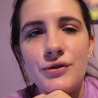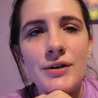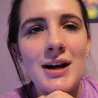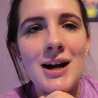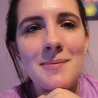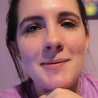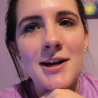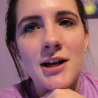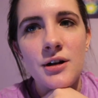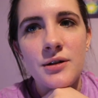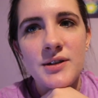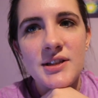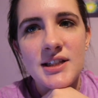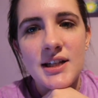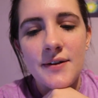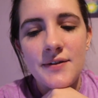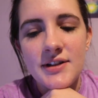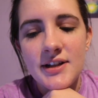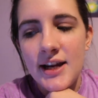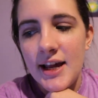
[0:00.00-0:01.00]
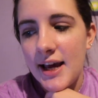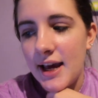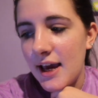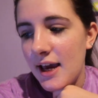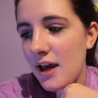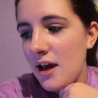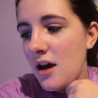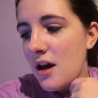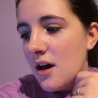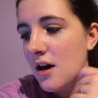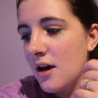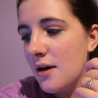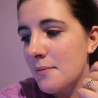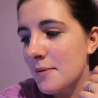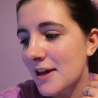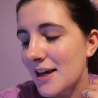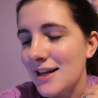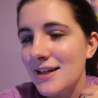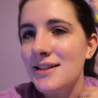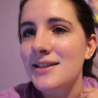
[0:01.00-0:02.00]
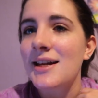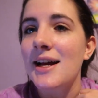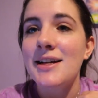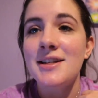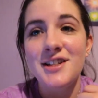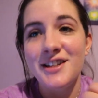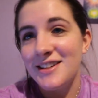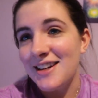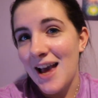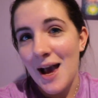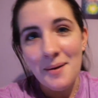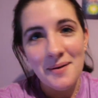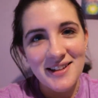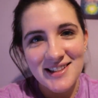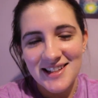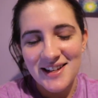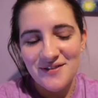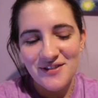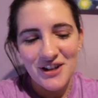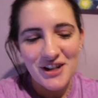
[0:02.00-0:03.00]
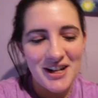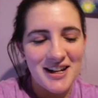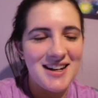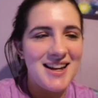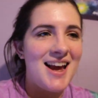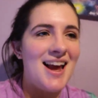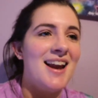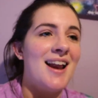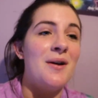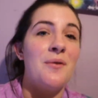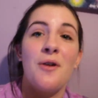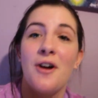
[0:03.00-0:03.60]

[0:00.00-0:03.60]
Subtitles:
to write on my own stuff today because I took a nap because I didn't feel good and I